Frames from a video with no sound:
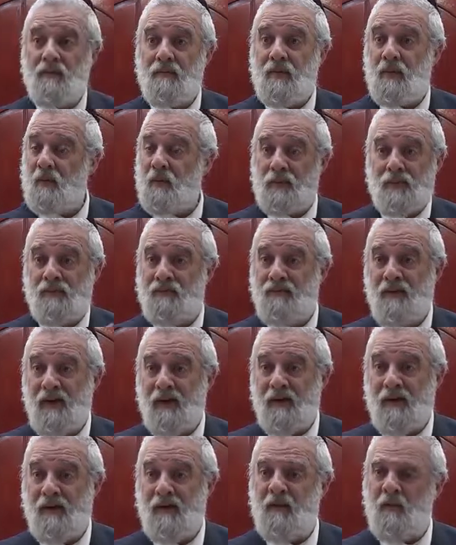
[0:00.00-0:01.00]
It wasn't
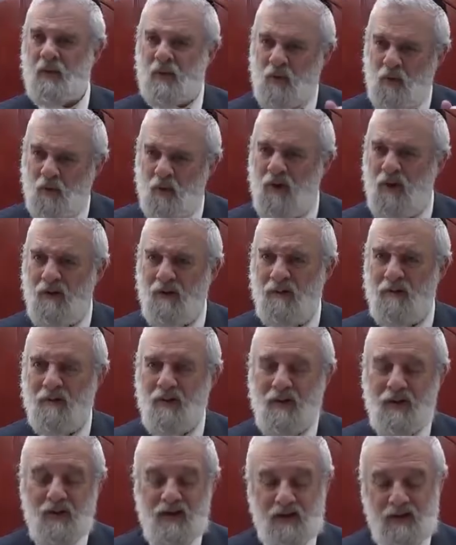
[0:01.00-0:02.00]
fake, it was real.
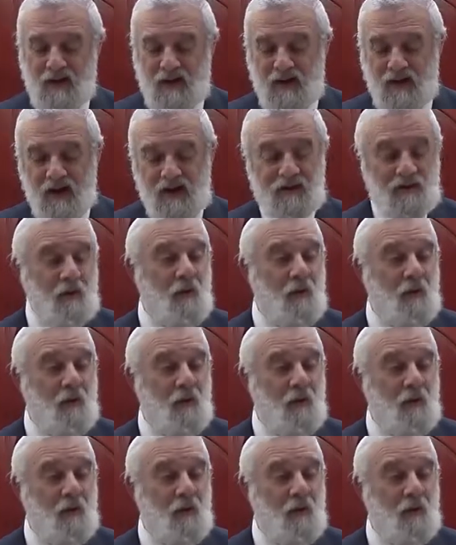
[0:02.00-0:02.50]
as